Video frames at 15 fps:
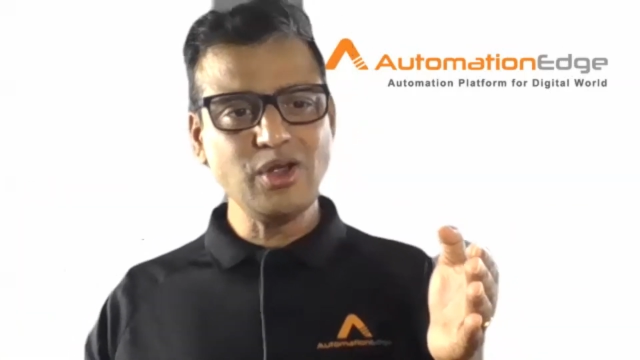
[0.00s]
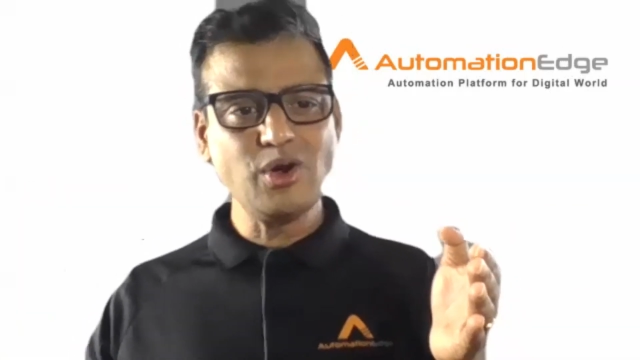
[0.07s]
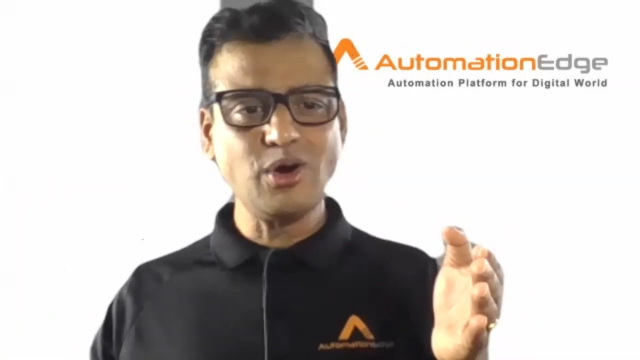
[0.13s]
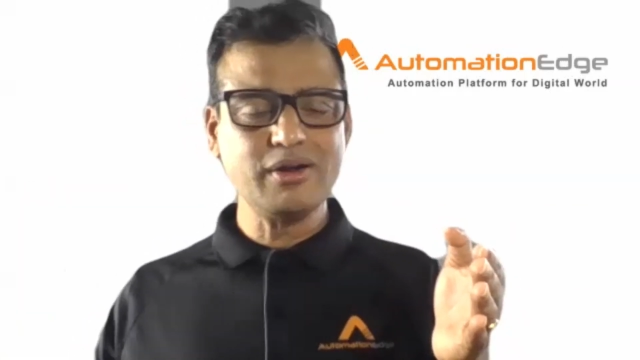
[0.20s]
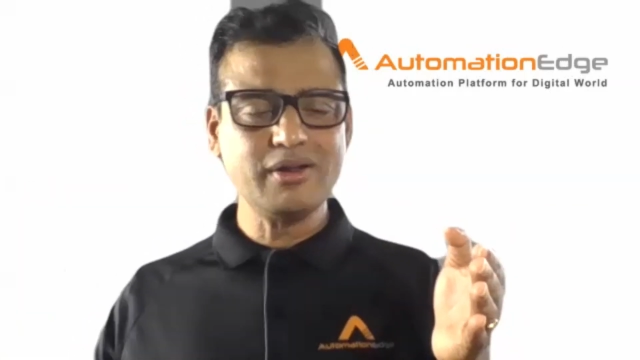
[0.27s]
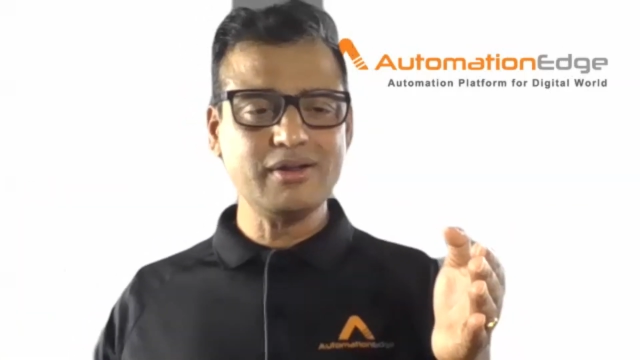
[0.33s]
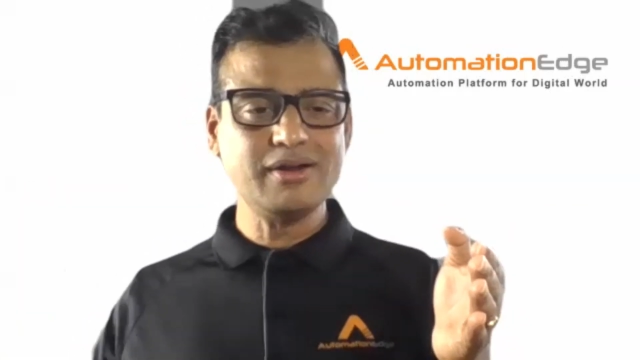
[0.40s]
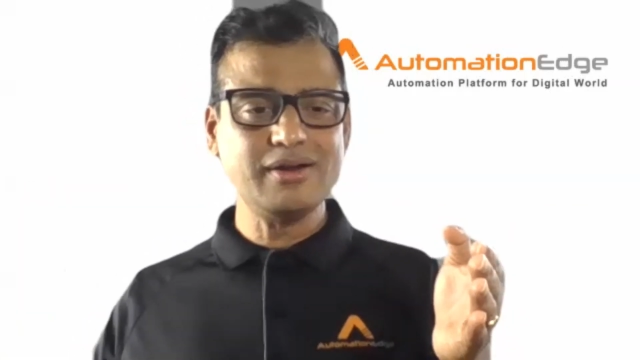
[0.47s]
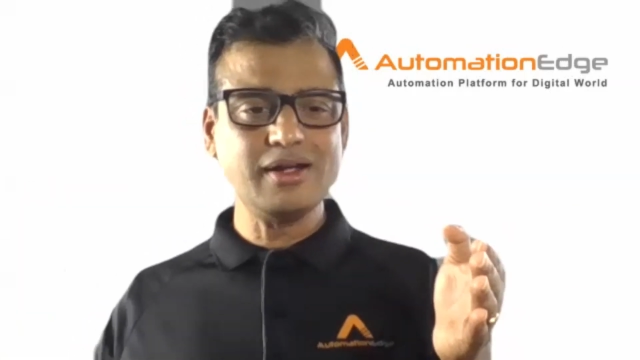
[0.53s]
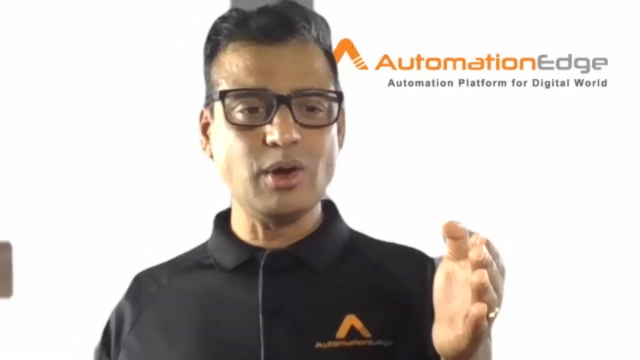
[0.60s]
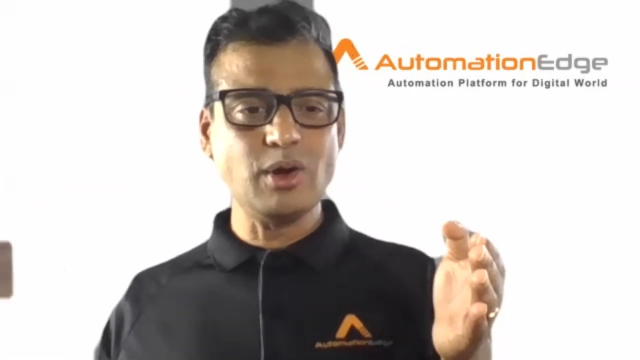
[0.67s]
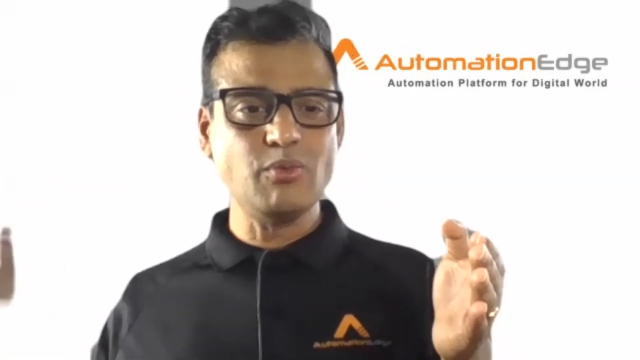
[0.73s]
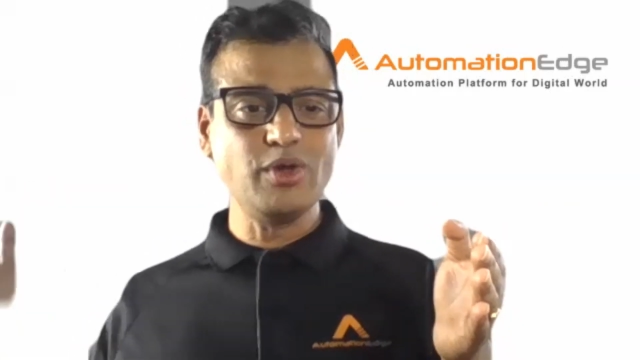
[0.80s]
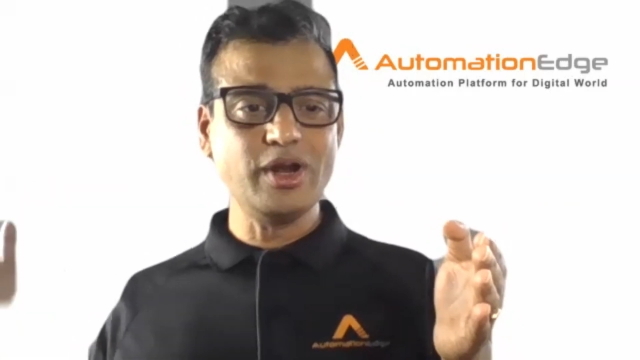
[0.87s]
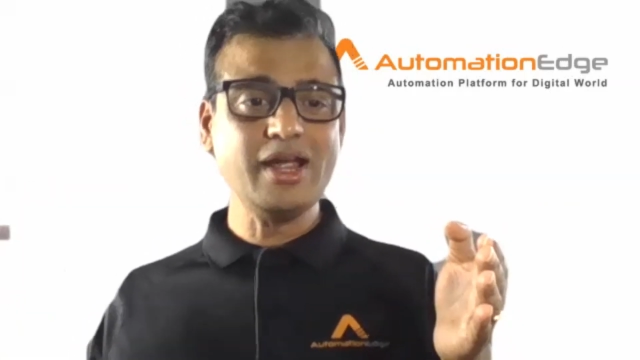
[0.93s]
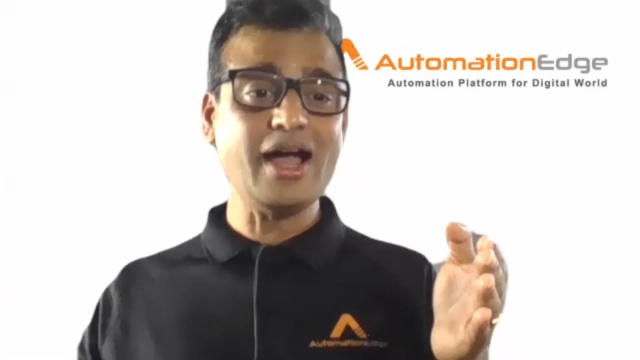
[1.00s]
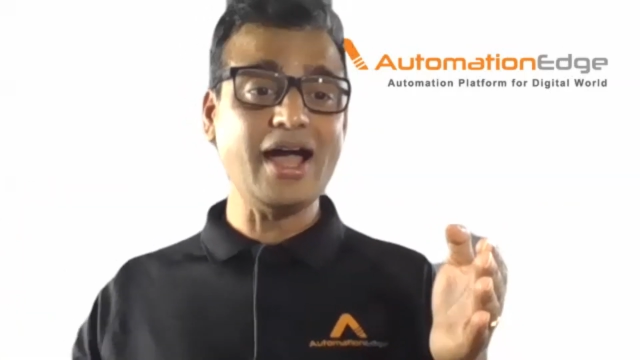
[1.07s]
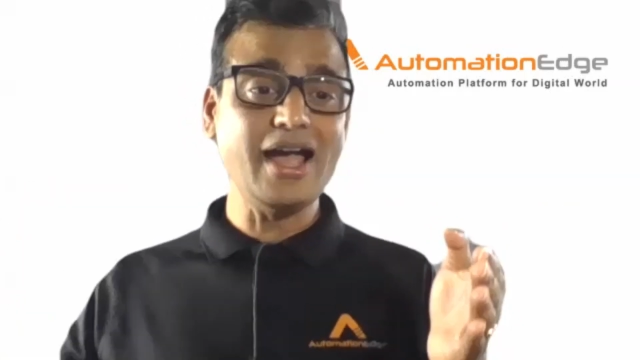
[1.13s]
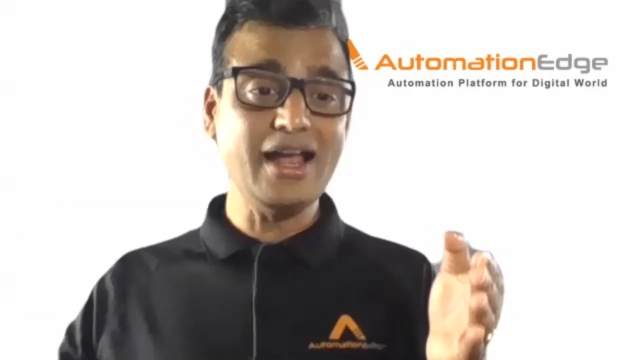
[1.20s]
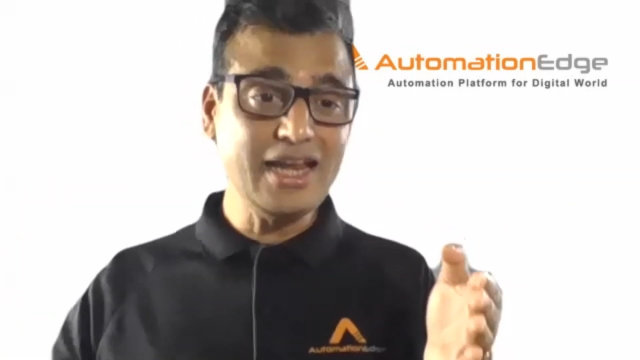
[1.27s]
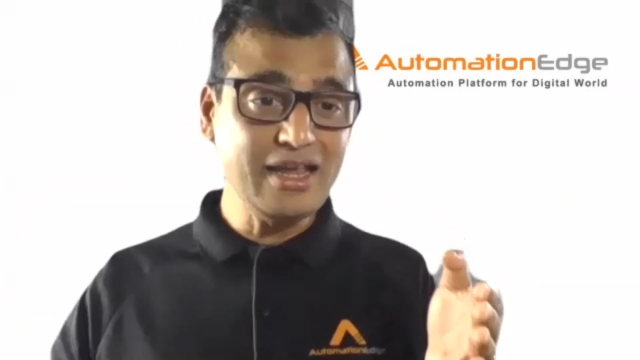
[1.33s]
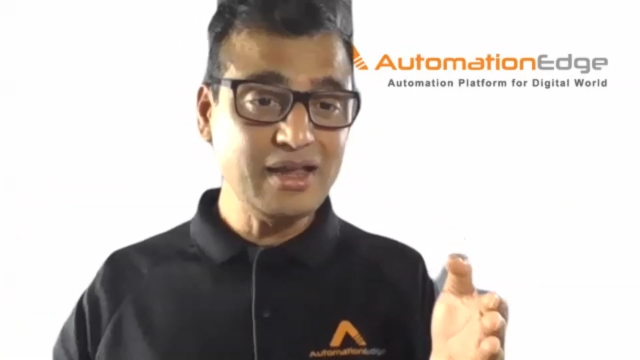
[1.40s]
or the very
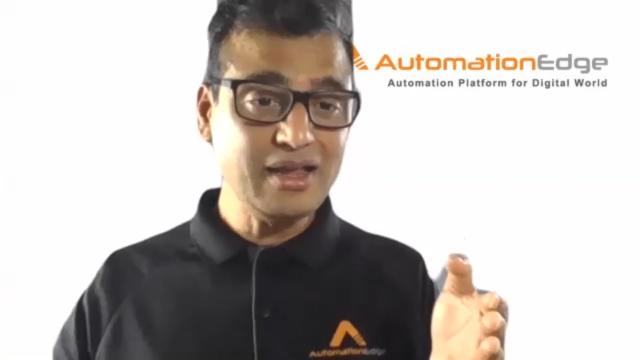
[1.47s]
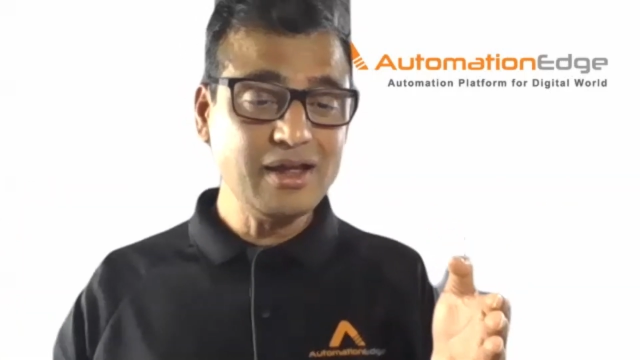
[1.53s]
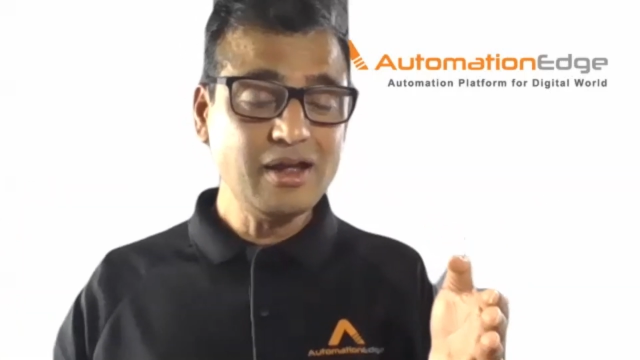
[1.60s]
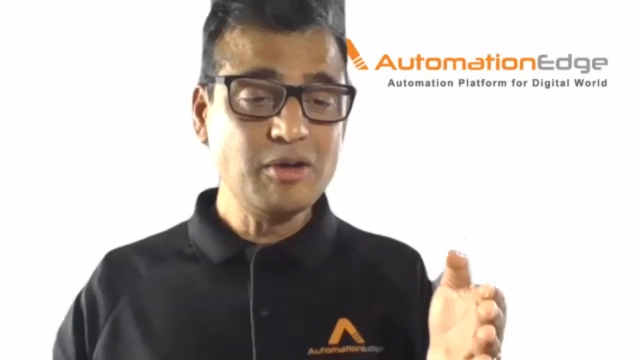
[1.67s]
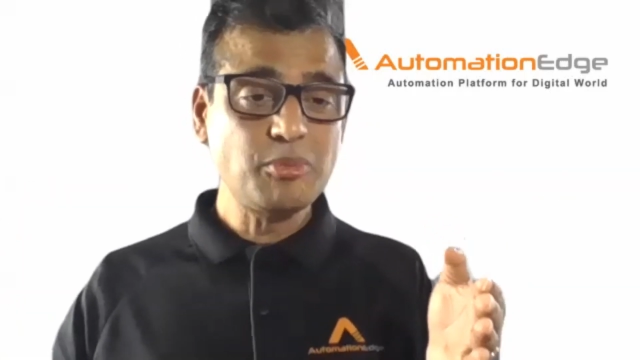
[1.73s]
highly